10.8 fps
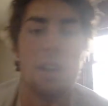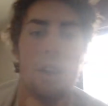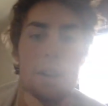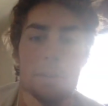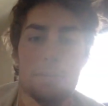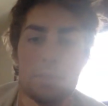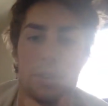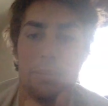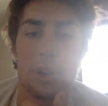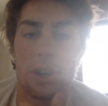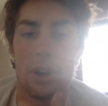The
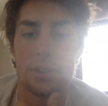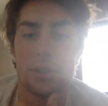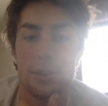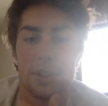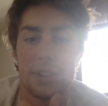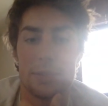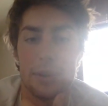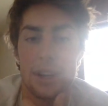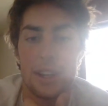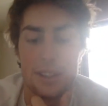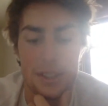book also
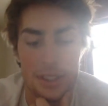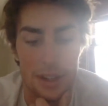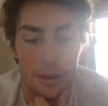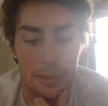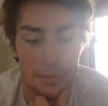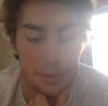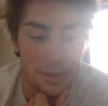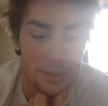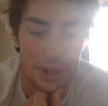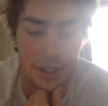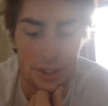explains some
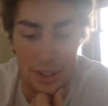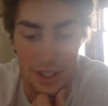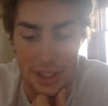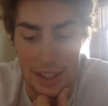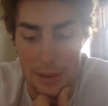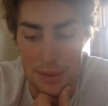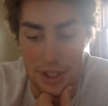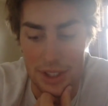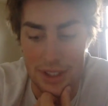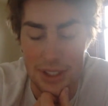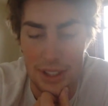special
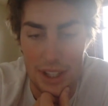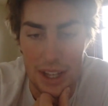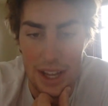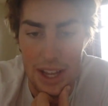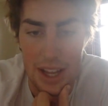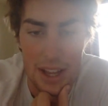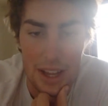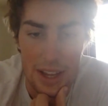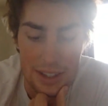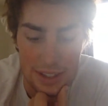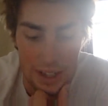exceptions
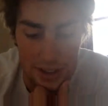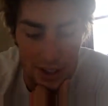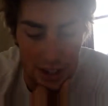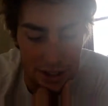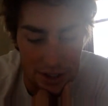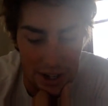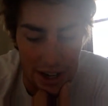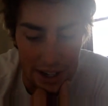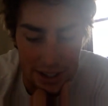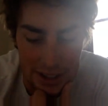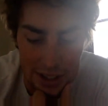in sales
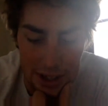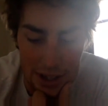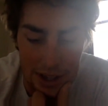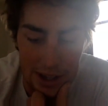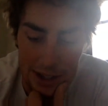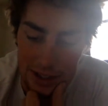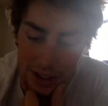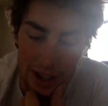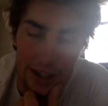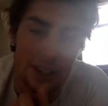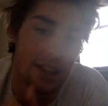contracts,
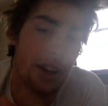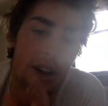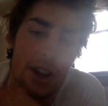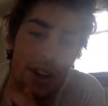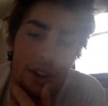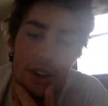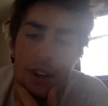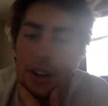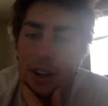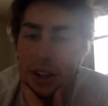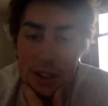like
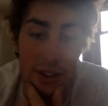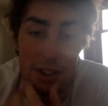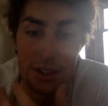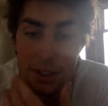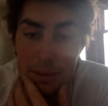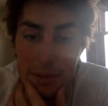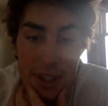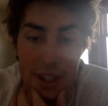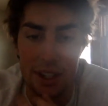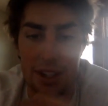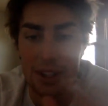there's some
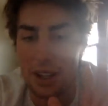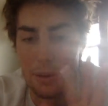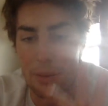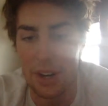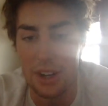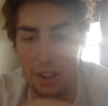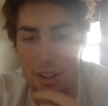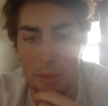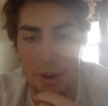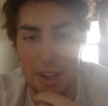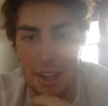it went into a
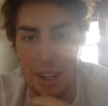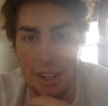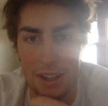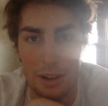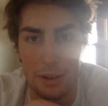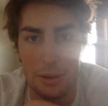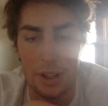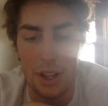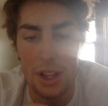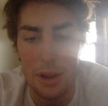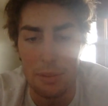little bit of detail,
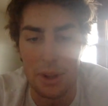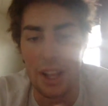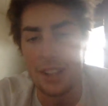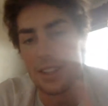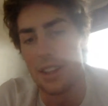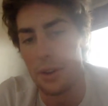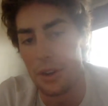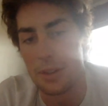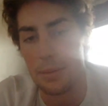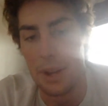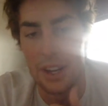but they said they would
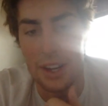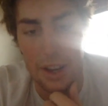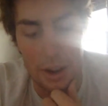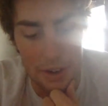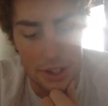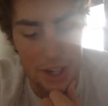explain it in a different